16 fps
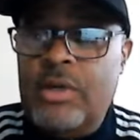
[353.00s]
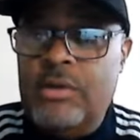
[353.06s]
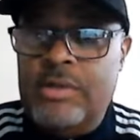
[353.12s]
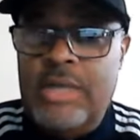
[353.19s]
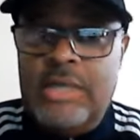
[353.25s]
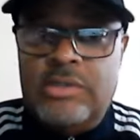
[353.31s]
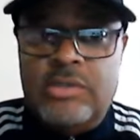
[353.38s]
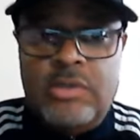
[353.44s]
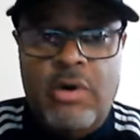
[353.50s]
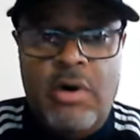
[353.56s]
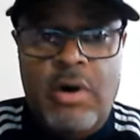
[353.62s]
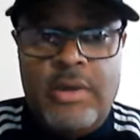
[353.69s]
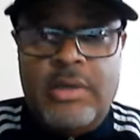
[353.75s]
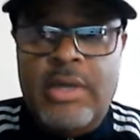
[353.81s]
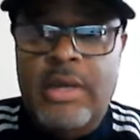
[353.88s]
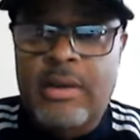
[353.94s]
They
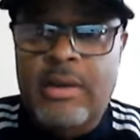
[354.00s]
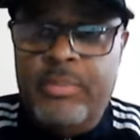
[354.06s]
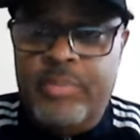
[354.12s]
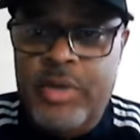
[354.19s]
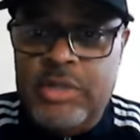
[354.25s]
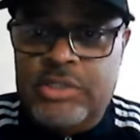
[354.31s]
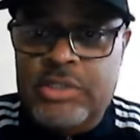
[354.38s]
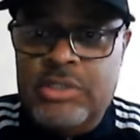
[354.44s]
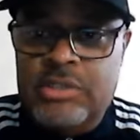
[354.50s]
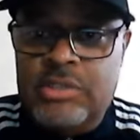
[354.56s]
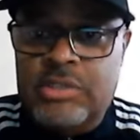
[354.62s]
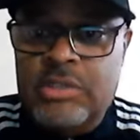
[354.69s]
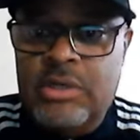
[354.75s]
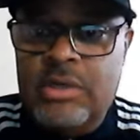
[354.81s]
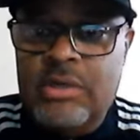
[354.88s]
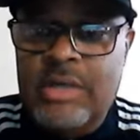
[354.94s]
start in a
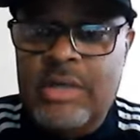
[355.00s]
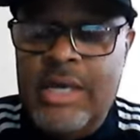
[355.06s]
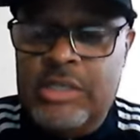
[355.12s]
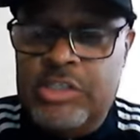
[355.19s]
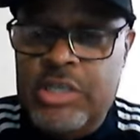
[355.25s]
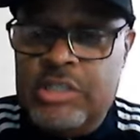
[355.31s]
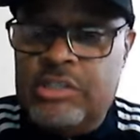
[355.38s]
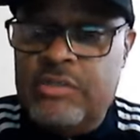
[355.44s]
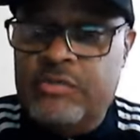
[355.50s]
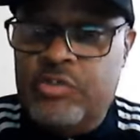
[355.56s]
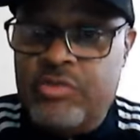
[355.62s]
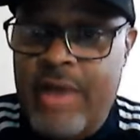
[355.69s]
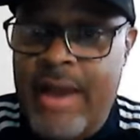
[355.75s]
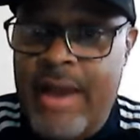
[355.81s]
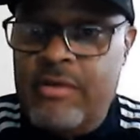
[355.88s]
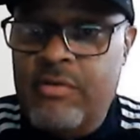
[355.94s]
pigeon's digestive
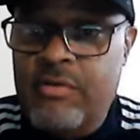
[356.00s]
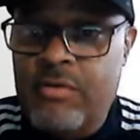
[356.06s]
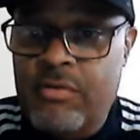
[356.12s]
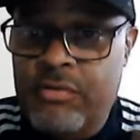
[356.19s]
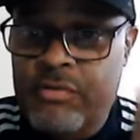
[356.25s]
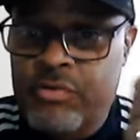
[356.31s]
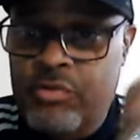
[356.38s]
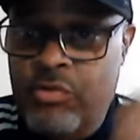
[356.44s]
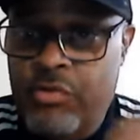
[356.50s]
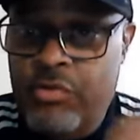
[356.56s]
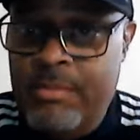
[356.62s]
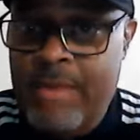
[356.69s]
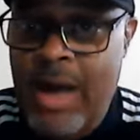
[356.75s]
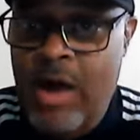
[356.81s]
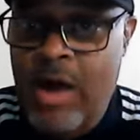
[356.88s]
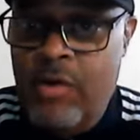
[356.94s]
tract. Through the
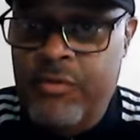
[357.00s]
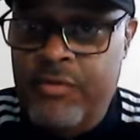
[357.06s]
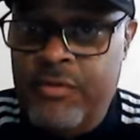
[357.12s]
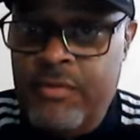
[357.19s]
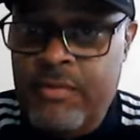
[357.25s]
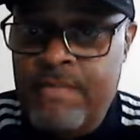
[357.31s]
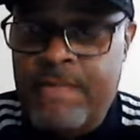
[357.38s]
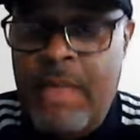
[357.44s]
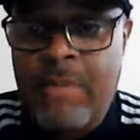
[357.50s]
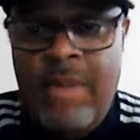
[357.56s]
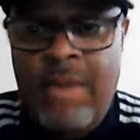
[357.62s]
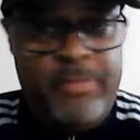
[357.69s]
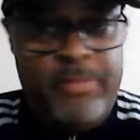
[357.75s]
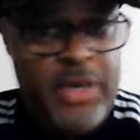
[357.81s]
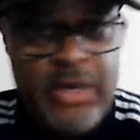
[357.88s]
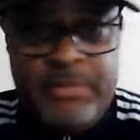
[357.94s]
mouth. They
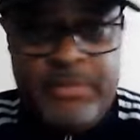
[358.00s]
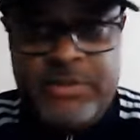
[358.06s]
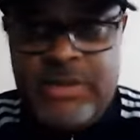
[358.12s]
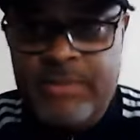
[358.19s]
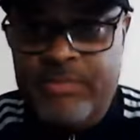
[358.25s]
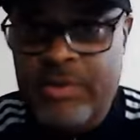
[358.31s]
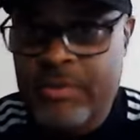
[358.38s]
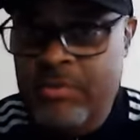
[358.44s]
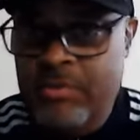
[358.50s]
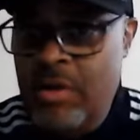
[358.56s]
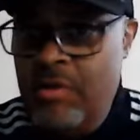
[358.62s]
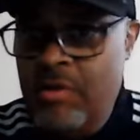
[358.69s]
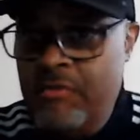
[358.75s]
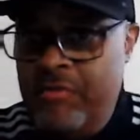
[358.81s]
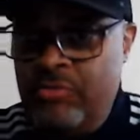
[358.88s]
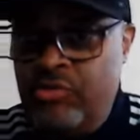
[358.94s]
might pick up something
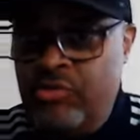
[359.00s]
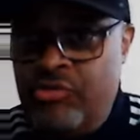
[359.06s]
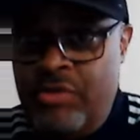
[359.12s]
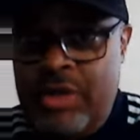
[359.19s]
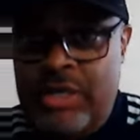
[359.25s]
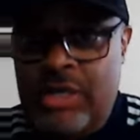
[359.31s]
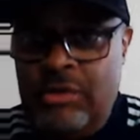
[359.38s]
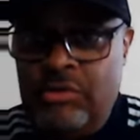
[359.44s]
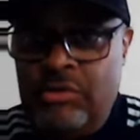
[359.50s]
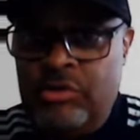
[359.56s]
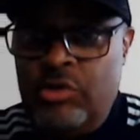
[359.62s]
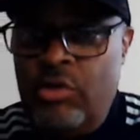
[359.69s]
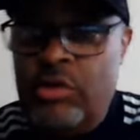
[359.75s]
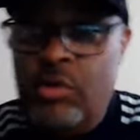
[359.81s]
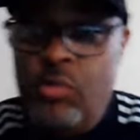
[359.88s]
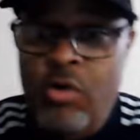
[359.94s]
from drinking
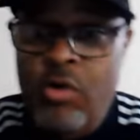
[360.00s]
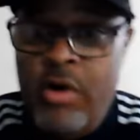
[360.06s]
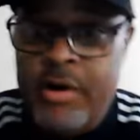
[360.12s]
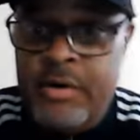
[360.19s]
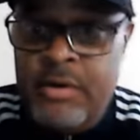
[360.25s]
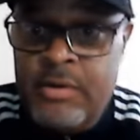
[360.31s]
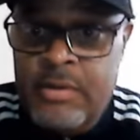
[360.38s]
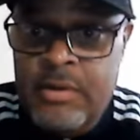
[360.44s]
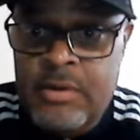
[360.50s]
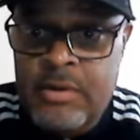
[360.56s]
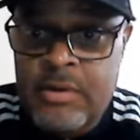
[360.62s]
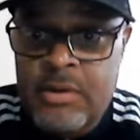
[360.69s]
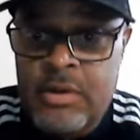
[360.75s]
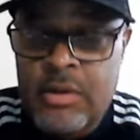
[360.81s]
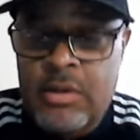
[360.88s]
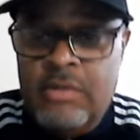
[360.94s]
dirty water.
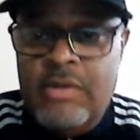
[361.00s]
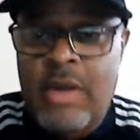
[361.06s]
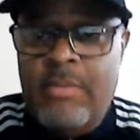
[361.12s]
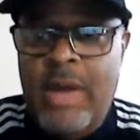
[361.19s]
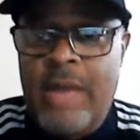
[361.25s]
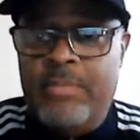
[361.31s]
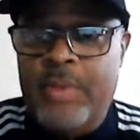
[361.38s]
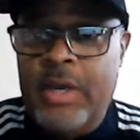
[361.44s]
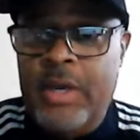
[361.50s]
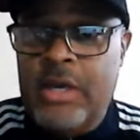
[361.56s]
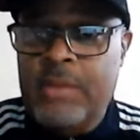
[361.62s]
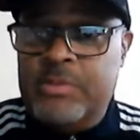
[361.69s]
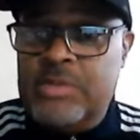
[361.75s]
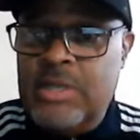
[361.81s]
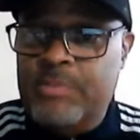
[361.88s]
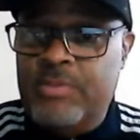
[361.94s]
They might pick
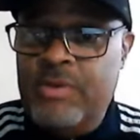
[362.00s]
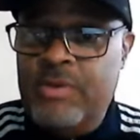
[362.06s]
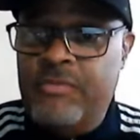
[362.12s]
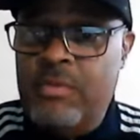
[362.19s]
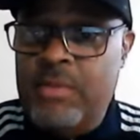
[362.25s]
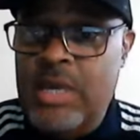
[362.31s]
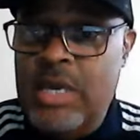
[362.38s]
up something from